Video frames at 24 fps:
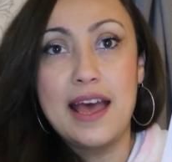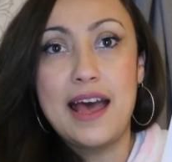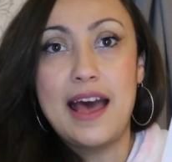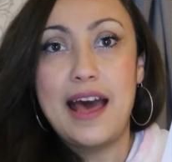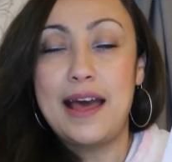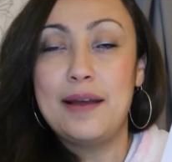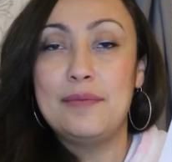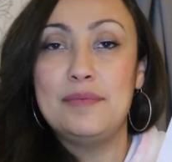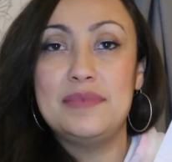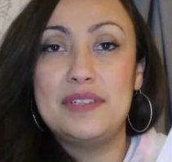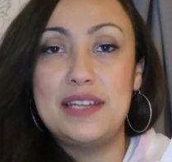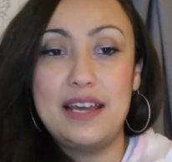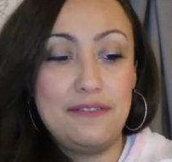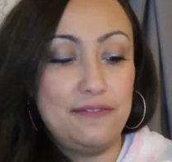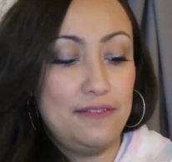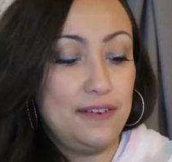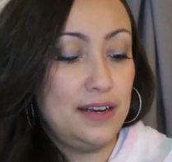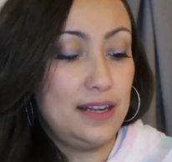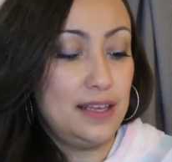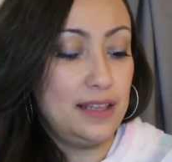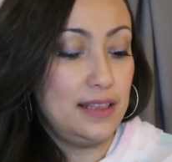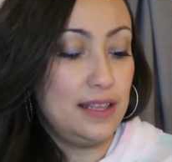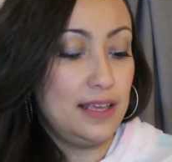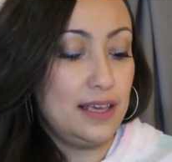I'm
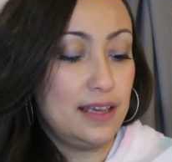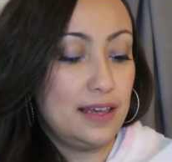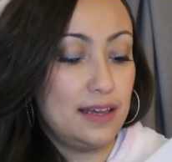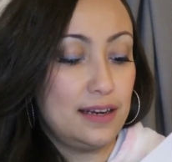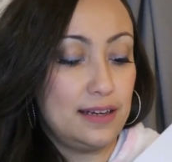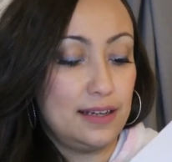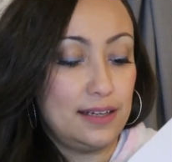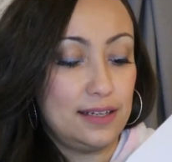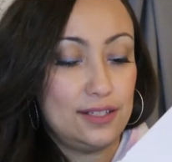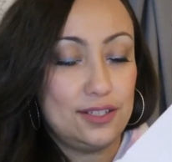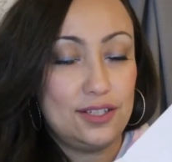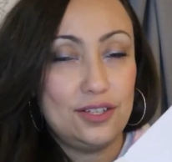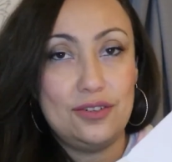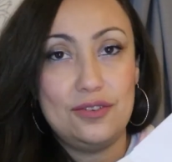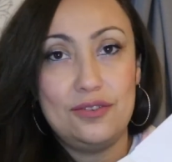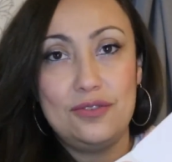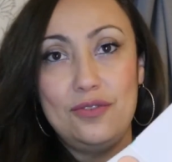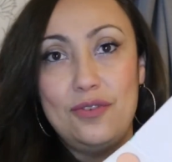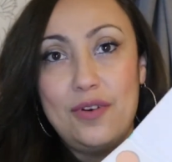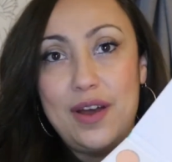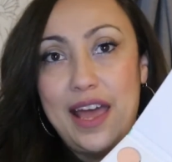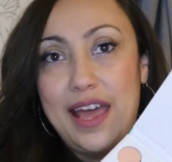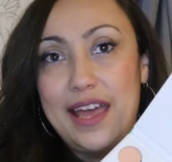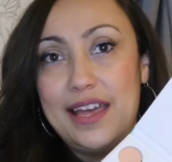definitely gonna
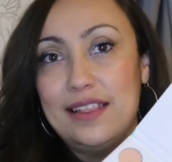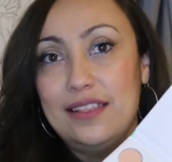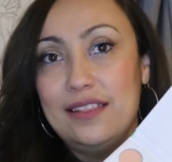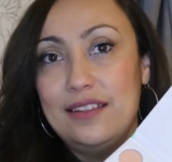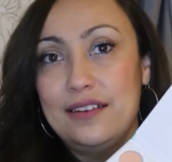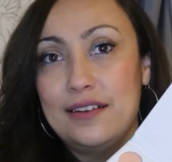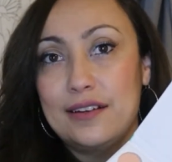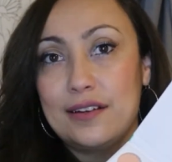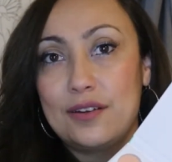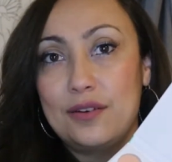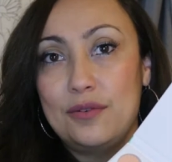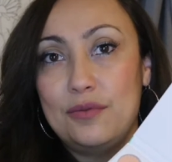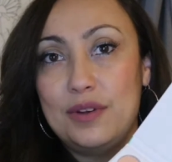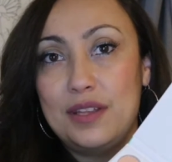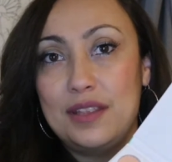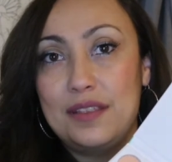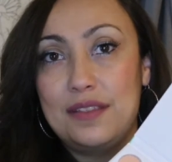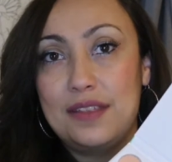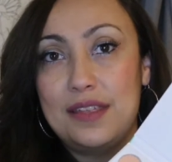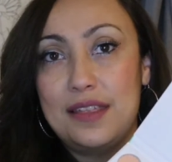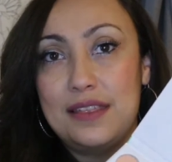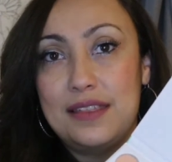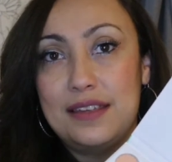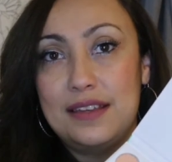do a look with
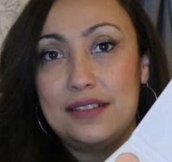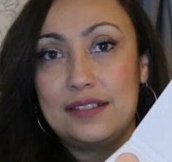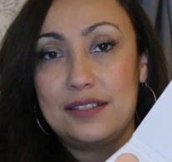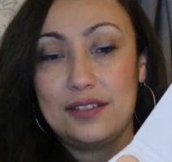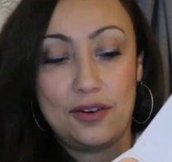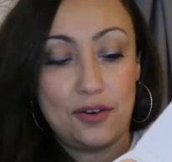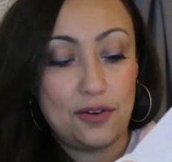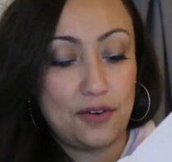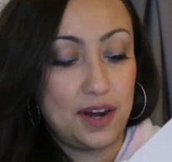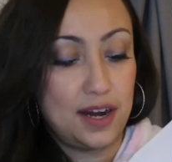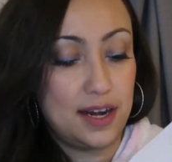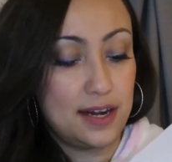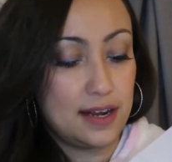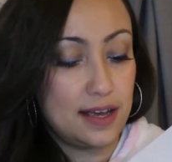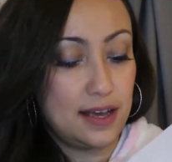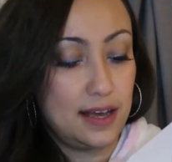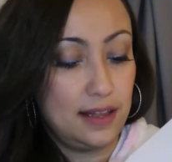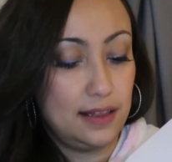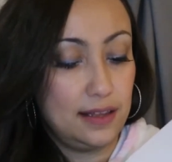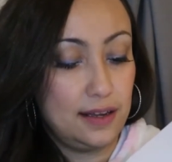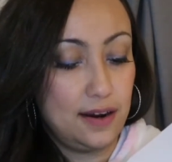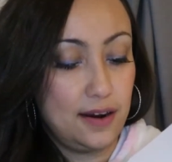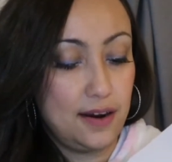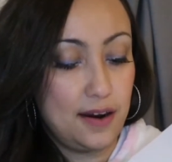this green
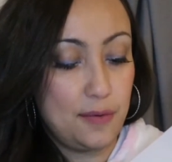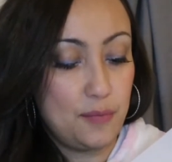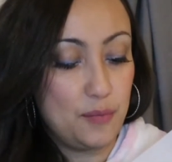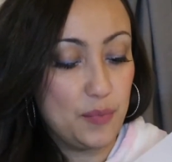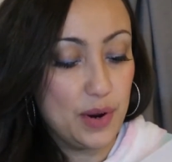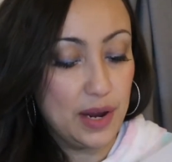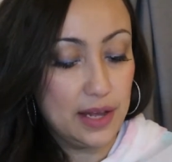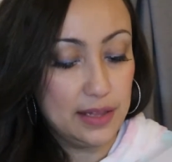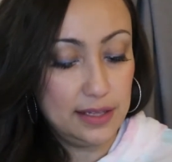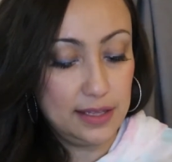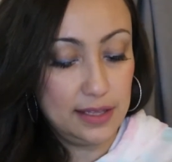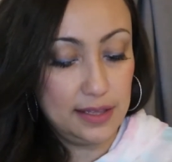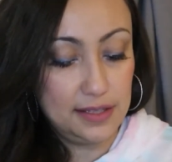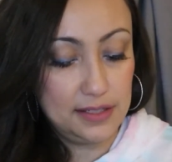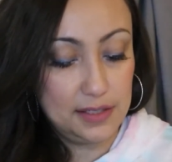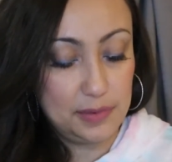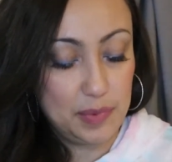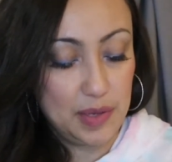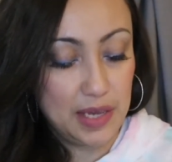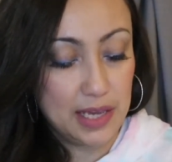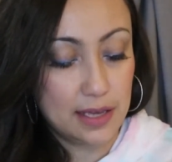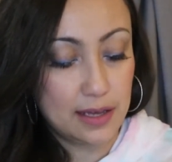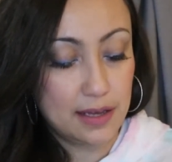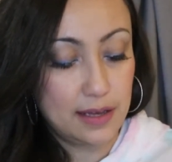color and probably this
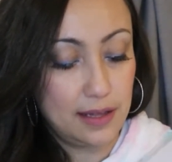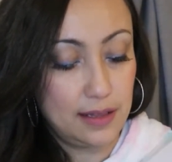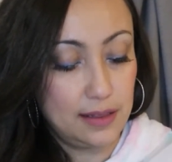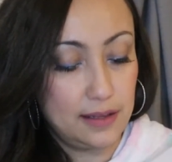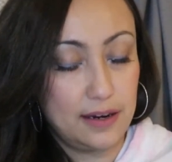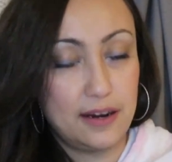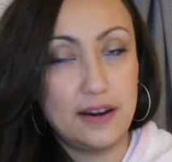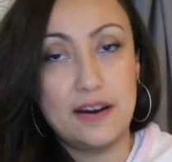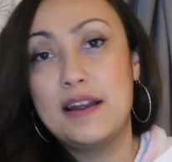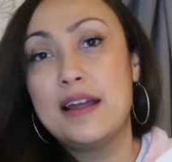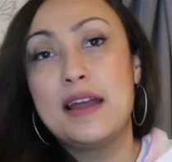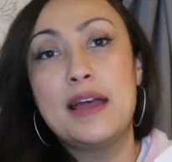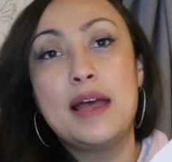pink color,